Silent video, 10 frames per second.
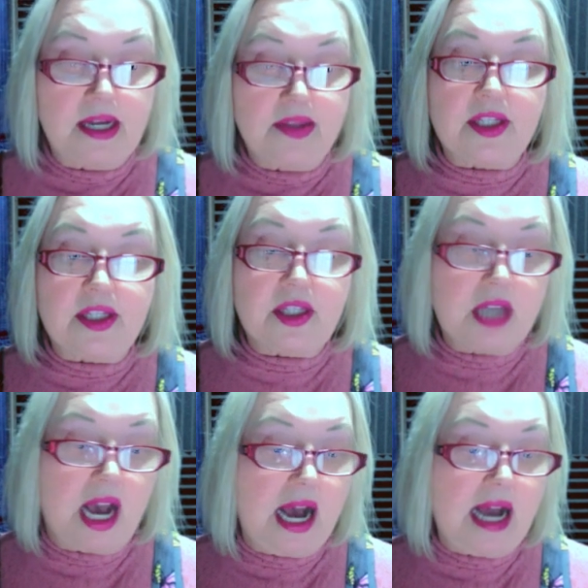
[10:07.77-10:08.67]
The
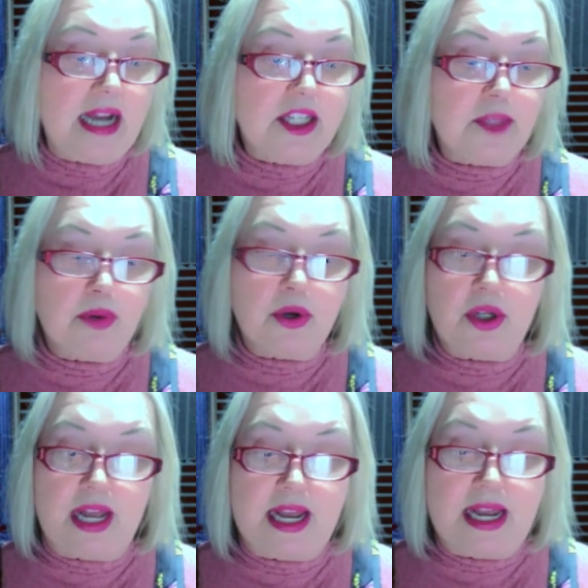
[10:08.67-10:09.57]
skies
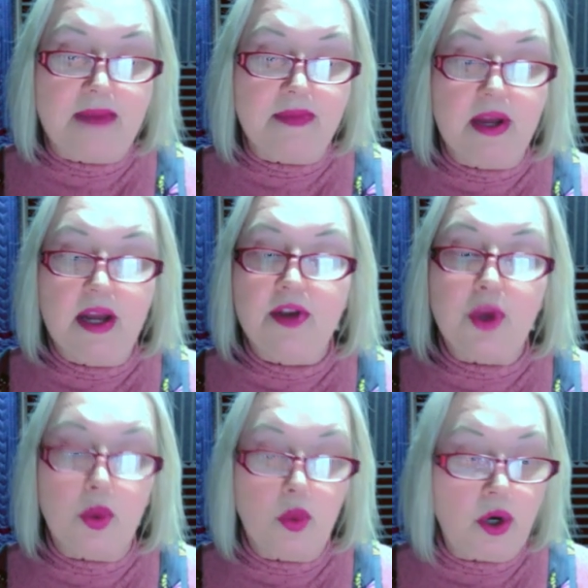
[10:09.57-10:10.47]
proclaim
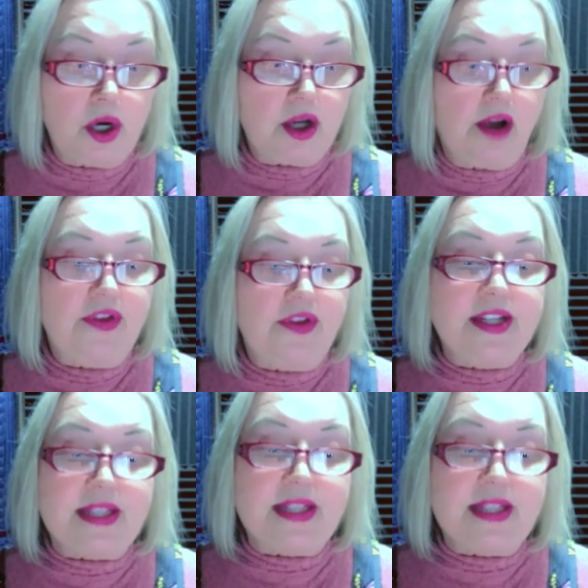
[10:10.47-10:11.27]
the work of his